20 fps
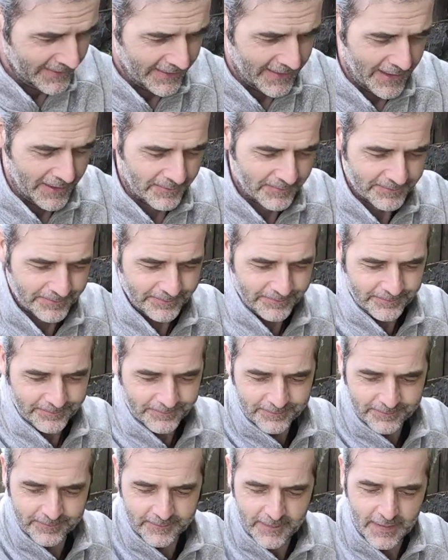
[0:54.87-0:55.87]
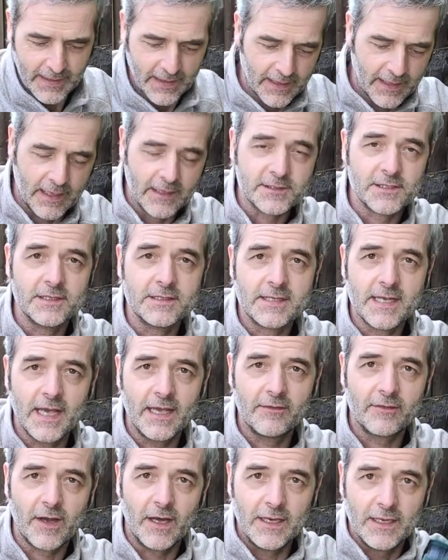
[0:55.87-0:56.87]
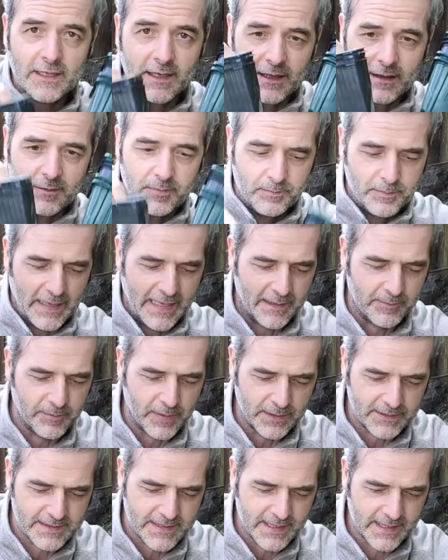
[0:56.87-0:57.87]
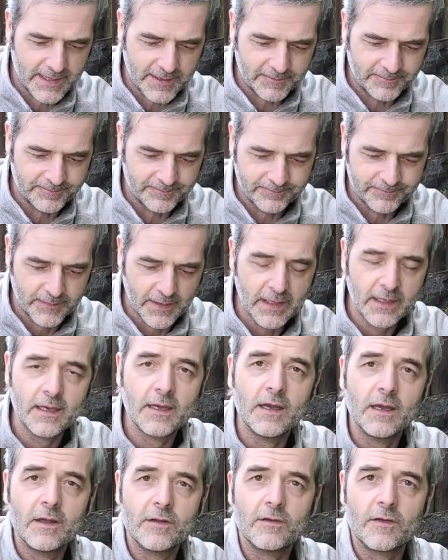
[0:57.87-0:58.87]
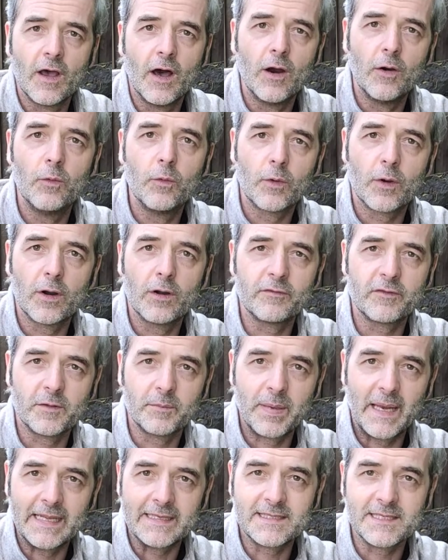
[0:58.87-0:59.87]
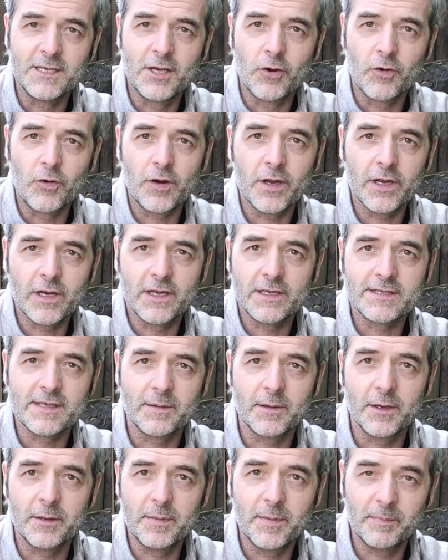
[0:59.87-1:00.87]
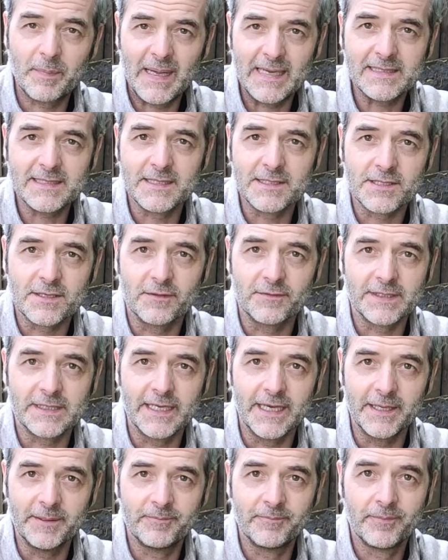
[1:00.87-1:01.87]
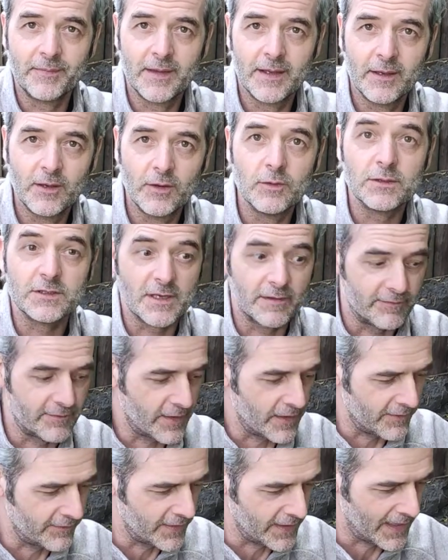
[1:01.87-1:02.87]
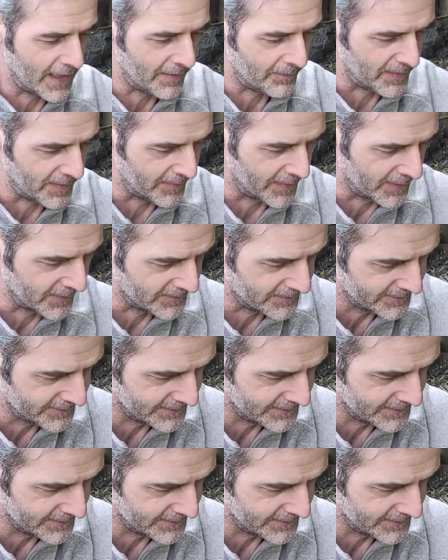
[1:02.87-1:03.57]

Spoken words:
now, as you can see, I've got little plant pots here. So we're over in planting corner because I'm going to be planting stuff today, which I'm very, very happy about.